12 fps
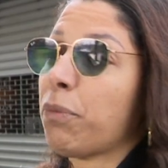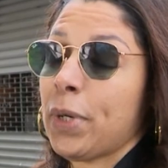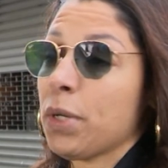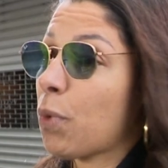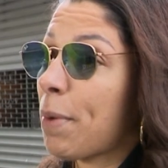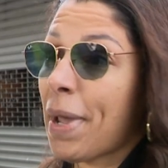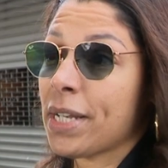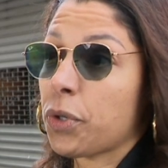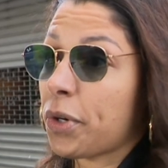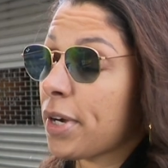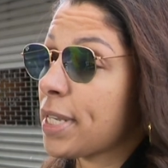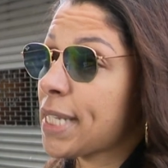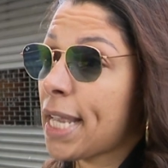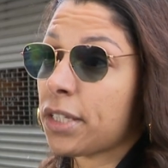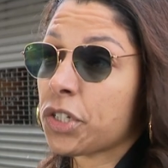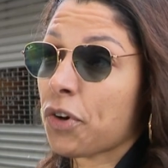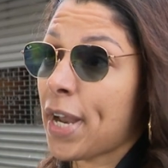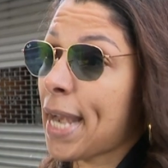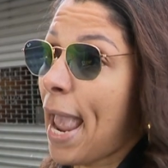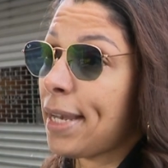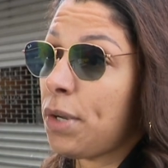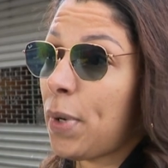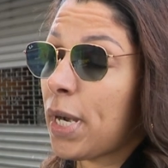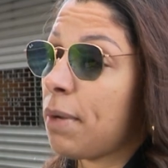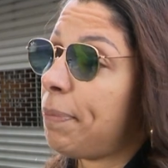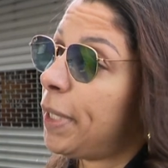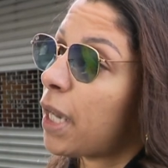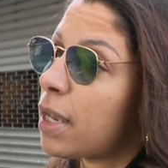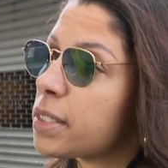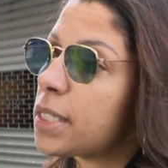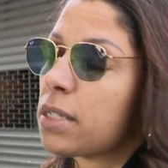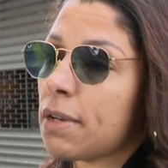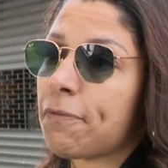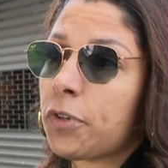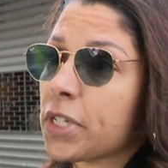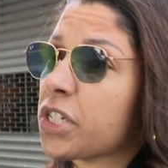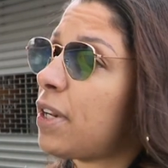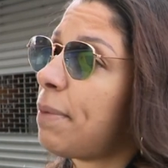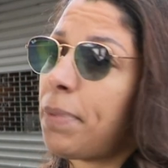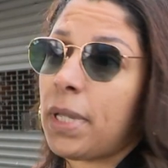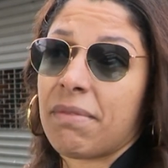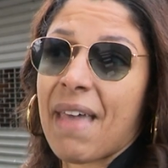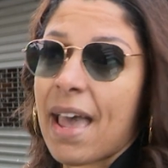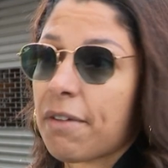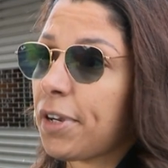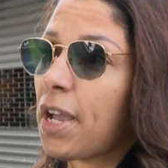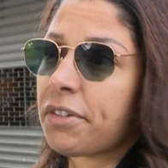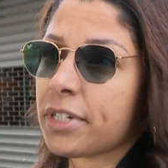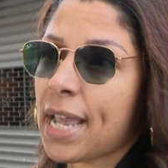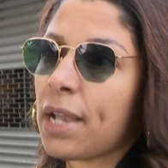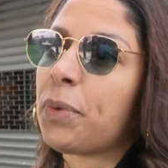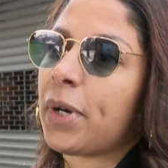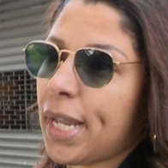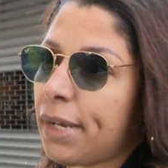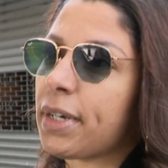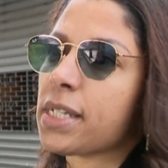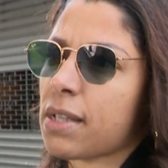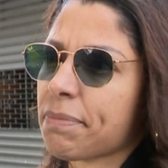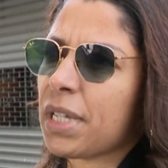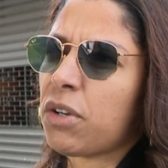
wouldn't want my daughter to take the train anywhere because it's unfortunate, but every other day we're hearing something